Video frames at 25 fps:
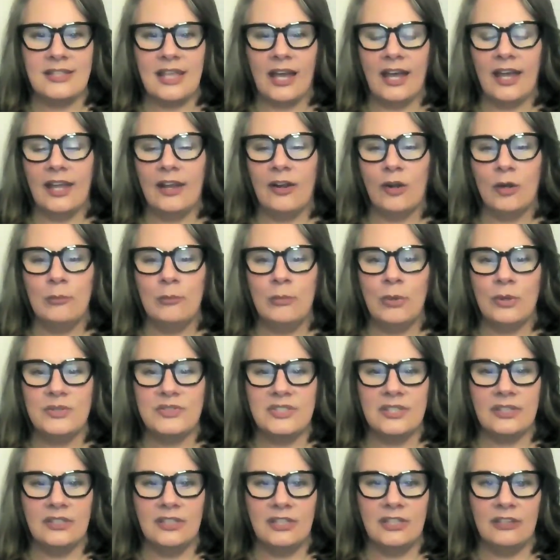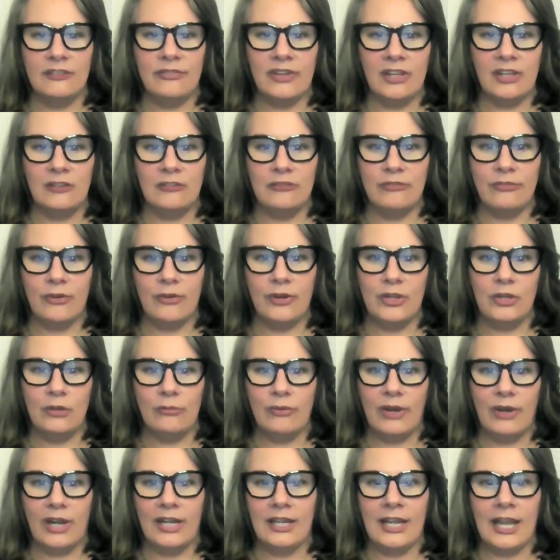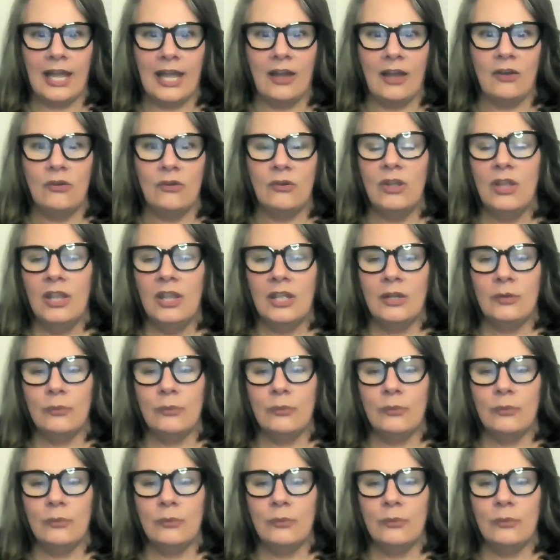that are most significant for you right now,